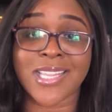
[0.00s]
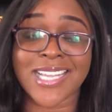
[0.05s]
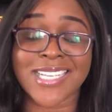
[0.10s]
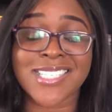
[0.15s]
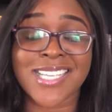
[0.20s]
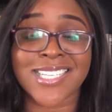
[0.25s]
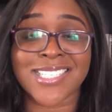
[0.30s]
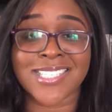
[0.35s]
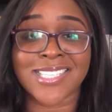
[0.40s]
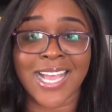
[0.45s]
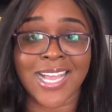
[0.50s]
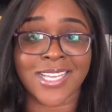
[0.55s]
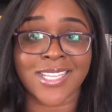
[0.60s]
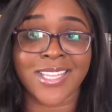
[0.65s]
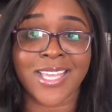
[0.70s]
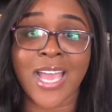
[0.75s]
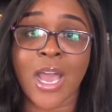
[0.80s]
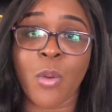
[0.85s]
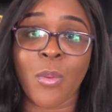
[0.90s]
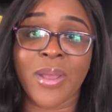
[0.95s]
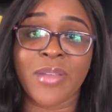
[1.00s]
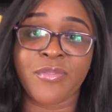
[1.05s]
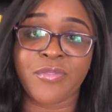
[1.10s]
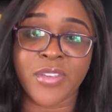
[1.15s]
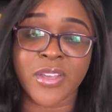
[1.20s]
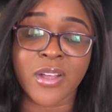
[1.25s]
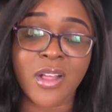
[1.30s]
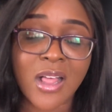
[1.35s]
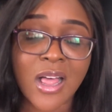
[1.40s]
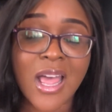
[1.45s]
That's exactly how I
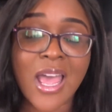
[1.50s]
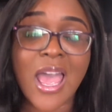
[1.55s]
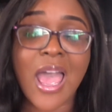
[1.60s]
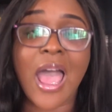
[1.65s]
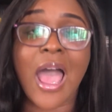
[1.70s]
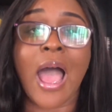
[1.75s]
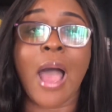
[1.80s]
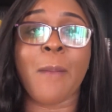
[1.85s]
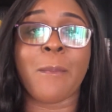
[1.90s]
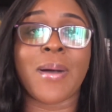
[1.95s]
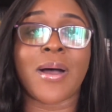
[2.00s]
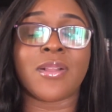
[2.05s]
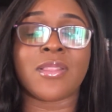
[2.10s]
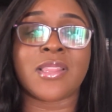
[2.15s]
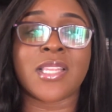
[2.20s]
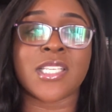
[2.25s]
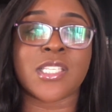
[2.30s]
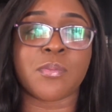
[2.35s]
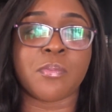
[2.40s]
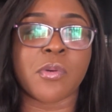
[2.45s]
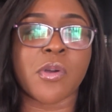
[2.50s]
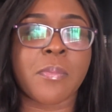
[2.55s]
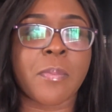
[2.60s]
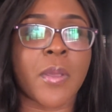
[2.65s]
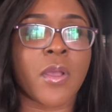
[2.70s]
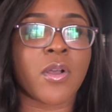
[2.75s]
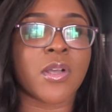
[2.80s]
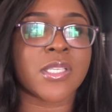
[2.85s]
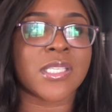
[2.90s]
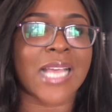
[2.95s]
feel about this book,
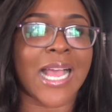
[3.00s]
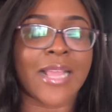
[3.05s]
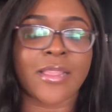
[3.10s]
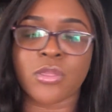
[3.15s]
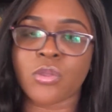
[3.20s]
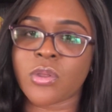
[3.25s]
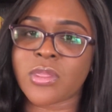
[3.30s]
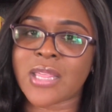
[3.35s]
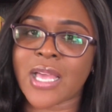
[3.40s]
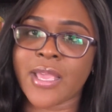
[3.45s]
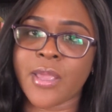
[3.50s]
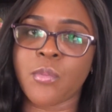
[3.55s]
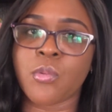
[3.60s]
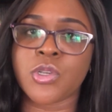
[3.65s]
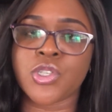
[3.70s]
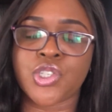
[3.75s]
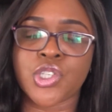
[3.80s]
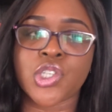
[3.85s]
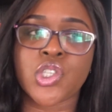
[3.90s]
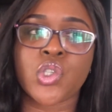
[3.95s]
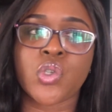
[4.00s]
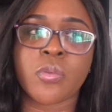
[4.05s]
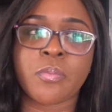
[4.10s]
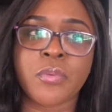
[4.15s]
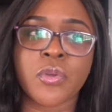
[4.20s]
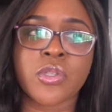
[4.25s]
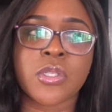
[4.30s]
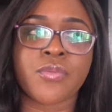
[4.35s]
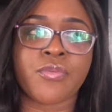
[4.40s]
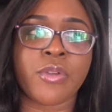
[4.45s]
because I thought that it was just too
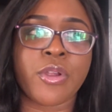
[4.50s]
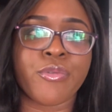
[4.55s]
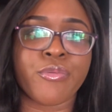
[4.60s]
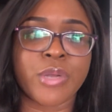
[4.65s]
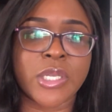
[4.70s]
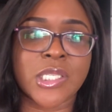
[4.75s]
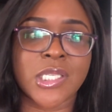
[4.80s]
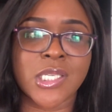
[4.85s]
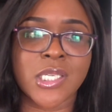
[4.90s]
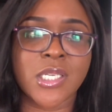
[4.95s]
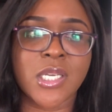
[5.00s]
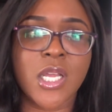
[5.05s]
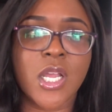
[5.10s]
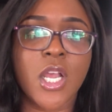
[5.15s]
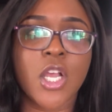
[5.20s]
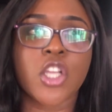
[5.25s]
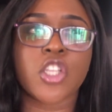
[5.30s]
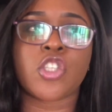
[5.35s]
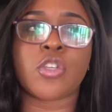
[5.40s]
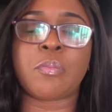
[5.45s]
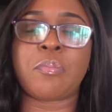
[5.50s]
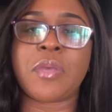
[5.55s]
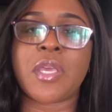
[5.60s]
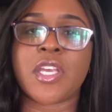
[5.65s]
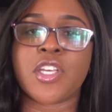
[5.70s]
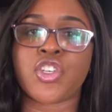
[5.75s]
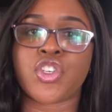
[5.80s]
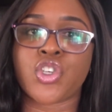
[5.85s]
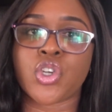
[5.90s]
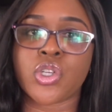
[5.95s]
beautifully written to be
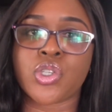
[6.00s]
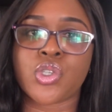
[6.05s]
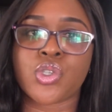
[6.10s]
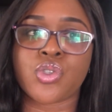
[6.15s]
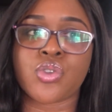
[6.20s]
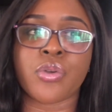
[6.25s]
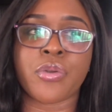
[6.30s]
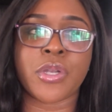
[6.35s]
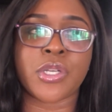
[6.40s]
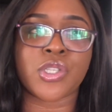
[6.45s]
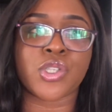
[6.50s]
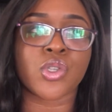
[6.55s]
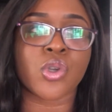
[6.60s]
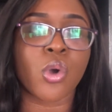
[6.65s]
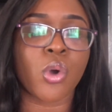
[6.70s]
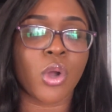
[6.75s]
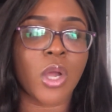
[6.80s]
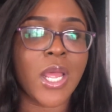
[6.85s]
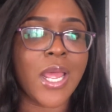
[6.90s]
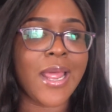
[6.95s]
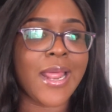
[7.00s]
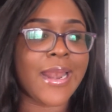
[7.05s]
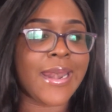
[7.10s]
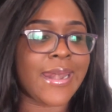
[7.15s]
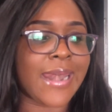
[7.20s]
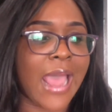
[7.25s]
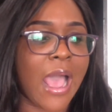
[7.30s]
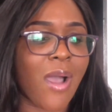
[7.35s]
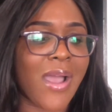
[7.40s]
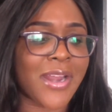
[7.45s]
a short story. So
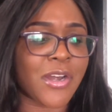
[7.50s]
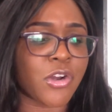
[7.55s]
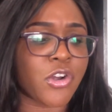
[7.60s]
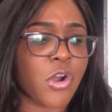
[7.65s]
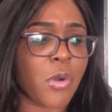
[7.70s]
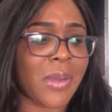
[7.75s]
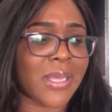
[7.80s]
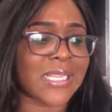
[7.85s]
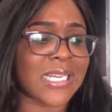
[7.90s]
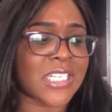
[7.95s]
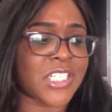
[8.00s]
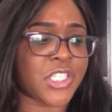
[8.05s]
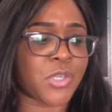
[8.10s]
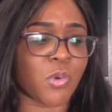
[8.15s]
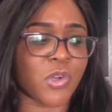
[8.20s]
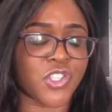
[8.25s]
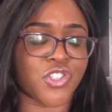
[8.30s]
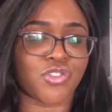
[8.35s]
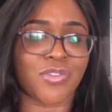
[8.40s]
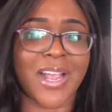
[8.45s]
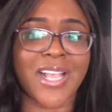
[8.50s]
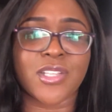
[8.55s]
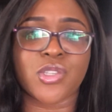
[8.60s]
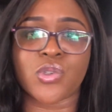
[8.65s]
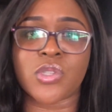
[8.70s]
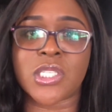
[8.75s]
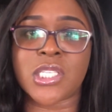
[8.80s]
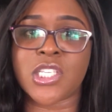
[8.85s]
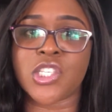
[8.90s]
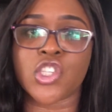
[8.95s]
now I don't know whether she was trying
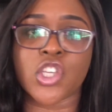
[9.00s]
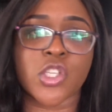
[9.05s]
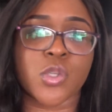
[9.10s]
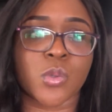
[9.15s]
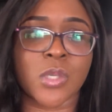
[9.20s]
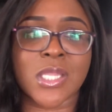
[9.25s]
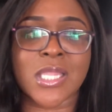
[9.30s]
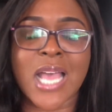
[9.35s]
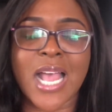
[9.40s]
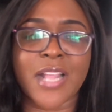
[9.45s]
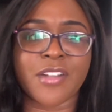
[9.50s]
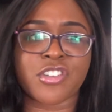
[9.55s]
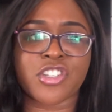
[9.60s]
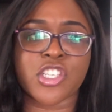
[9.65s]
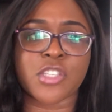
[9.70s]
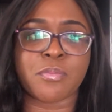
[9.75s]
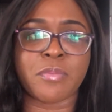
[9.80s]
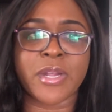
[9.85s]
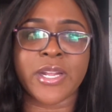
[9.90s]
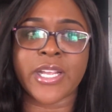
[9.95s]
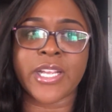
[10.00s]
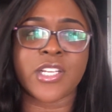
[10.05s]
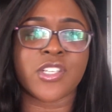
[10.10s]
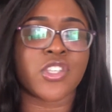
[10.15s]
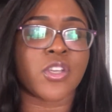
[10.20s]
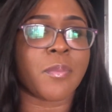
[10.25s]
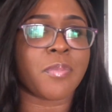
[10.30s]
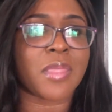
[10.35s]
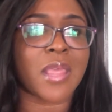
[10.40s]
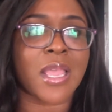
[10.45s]
to tease us with that, if she's bringing
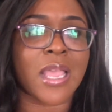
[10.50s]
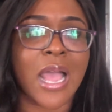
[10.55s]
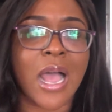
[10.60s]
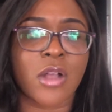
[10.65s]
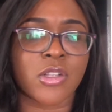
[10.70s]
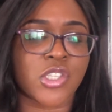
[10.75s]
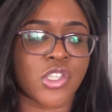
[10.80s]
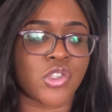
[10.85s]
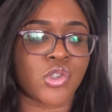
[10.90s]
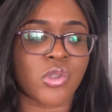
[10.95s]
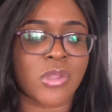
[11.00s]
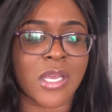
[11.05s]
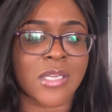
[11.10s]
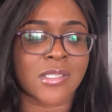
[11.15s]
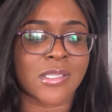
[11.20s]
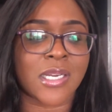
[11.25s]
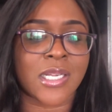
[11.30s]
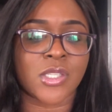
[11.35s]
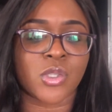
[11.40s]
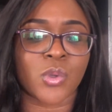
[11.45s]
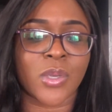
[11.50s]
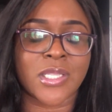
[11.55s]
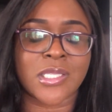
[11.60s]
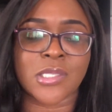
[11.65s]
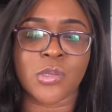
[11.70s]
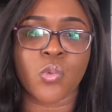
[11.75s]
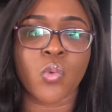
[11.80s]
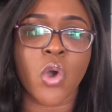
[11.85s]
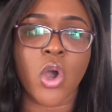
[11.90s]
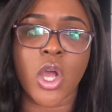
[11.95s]
something out in
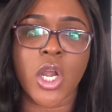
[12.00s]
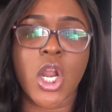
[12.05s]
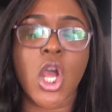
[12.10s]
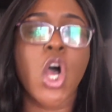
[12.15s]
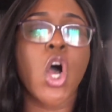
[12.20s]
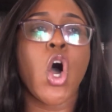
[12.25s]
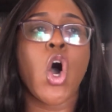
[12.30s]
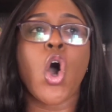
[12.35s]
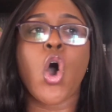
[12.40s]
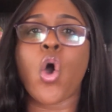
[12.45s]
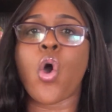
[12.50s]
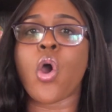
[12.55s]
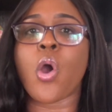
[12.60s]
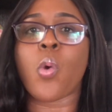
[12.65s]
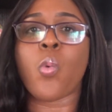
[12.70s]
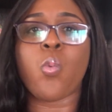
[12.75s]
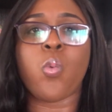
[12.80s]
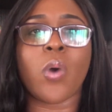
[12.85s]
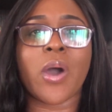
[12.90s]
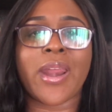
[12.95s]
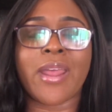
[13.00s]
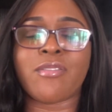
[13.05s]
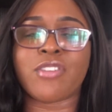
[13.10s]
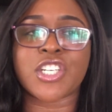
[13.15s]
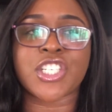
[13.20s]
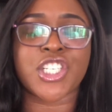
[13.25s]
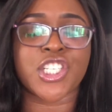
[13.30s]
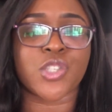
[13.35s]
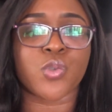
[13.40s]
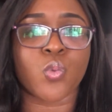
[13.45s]
2021 or whatever
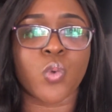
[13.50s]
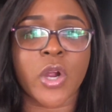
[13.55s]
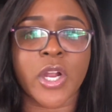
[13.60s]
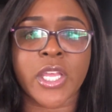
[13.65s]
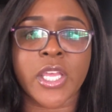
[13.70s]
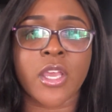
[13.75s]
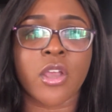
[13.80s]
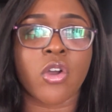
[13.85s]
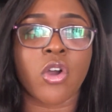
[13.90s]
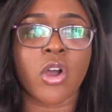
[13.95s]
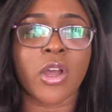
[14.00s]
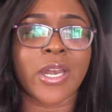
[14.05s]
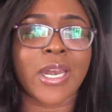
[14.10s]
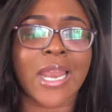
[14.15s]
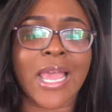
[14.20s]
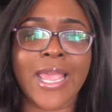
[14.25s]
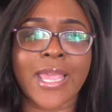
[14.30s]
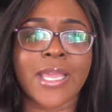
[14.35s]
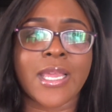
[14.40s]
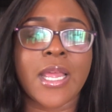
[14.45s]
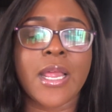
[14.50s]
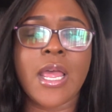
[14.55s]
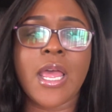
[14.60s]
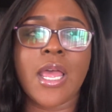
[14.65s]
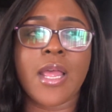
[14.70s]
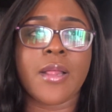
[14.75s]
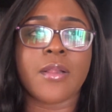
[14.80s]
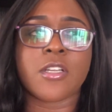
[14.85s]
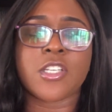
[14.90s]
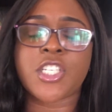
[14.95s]
she's working on. Like,
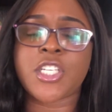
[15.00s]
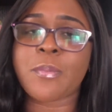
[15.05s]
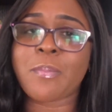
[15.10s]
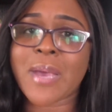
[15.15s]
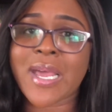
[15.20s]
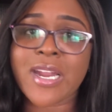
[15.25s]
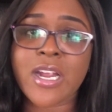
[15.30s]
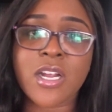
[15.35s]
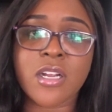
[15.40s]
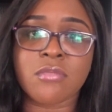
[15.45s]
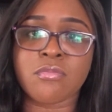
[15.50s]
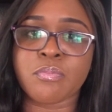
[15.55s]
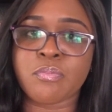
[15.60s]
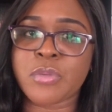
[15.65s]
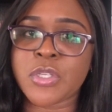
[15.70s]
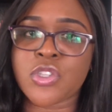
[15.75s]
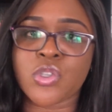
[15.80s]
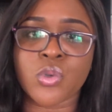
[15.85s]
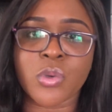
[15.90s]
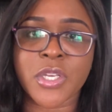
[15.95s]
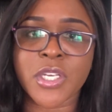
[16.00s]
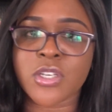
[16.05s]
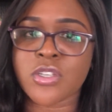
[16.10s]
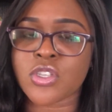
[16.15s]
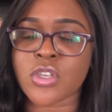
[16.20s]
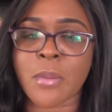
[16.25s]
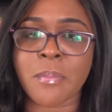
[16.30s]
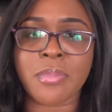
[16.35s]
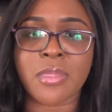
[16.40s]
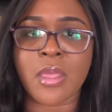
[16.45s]
she better be doing
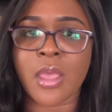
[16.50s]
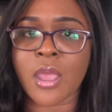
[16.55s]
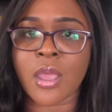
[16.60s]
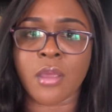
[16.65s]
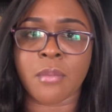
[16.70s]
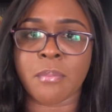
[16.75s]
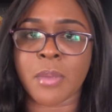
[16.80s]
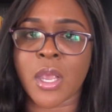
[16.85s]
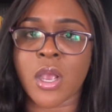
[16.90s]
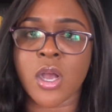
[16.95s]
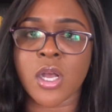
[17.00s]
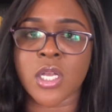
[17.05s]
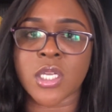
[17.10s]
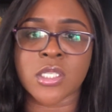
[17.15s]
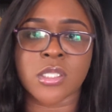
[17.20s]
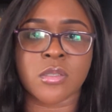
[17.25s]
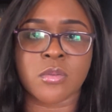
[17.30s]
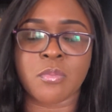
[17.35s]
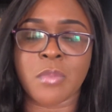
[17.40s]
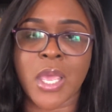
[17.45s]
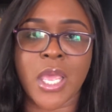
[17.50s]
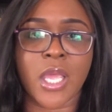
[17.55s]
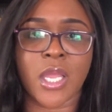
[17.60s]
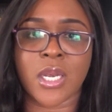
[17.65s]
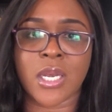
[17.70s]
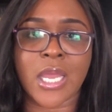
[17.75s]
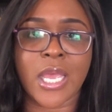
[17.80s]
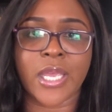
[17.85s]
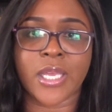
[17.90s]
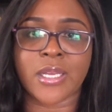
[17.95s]
something, because
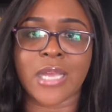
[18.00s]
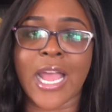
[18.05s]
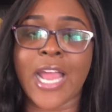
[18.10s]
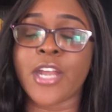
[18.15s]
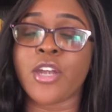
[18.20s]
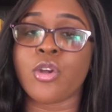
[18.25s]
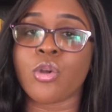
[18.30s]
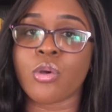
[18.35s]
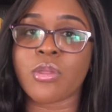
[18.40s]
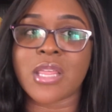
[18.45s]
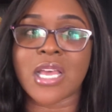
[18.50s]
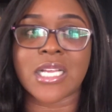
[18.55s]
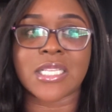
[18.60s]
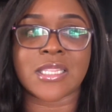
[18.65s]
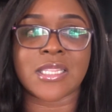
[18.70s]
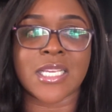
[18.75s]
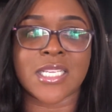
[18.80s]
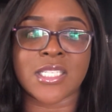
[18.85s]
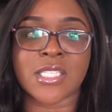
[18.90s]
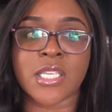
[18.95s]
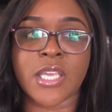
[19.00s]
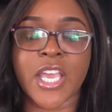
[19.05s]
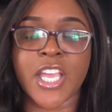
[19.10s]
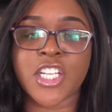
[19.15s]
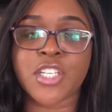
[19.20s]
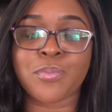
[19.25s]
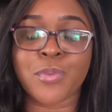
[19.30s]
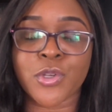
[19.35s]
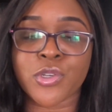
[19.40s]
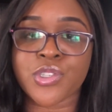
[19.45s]
man, like, I know that there's the
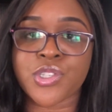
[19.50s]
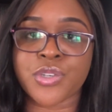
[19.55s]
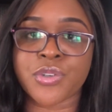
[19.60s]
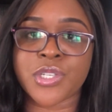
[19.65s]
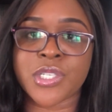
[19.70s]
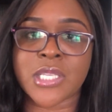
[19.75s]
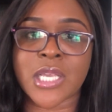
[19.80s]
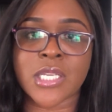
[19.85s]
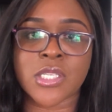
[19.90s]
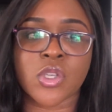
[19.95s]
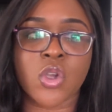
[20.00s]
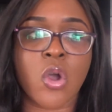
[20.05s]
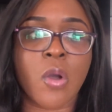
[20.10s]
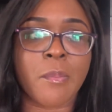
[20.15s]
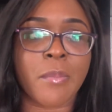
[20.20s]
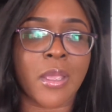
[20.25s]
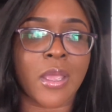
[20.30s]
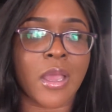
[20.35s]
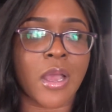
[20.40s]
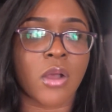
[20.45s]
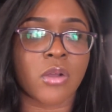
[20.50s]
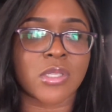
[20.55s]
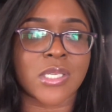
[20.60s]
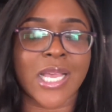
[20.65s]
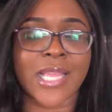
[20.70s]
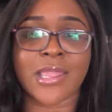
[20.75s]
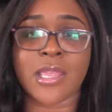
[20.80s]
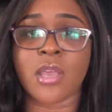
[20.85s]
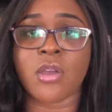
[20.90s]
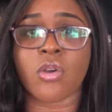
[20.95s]
HBO series that's coming out,
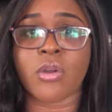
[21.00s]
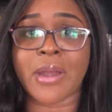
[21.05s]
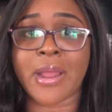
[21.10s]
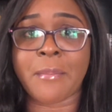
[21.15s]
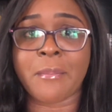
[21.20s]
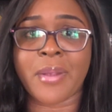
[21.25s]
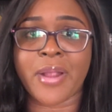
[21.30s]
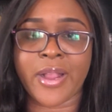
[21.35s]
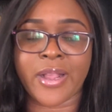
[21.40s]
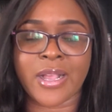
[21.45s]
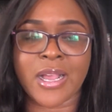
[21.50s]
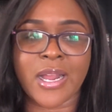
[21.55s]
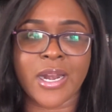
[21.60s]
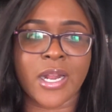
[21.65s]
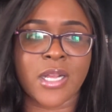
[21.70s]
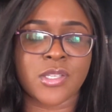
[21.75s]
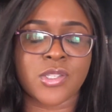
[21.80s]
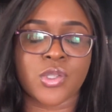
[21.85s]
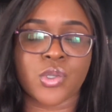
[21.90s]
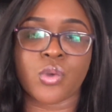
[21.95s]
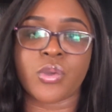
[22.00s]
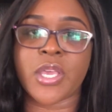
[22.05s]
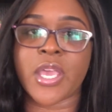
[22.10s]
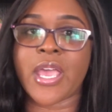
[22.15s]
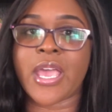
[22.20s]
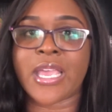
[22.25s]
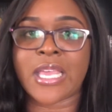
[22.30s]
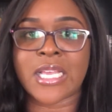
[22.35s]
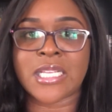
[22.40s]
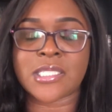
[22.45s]
I think on Americana, so
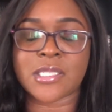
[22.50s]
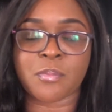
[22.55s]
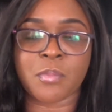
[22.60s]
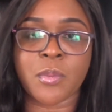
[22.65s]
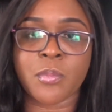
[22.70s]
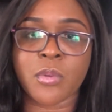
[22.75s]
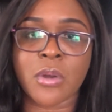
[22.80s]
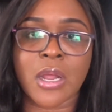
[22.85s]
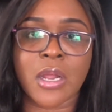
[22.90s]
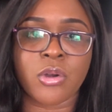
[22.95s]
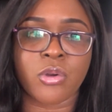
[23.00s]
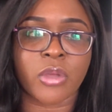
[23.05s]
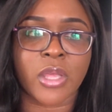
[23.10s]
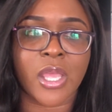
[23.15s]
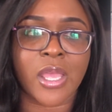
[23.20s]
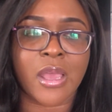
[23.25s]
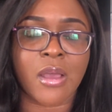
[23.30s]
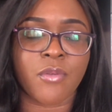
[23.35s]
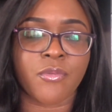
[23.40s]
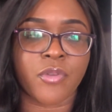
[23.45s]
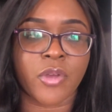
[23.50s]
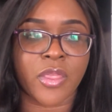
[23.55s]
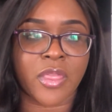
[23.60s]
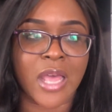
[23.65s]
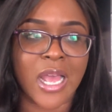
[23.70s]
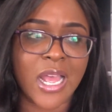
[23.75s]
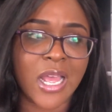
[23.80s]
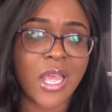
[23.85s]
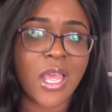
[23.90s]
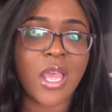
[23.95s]
yeah, I guess people are looking out for
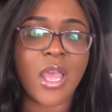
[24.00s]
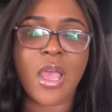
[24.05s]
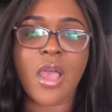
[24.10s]
that.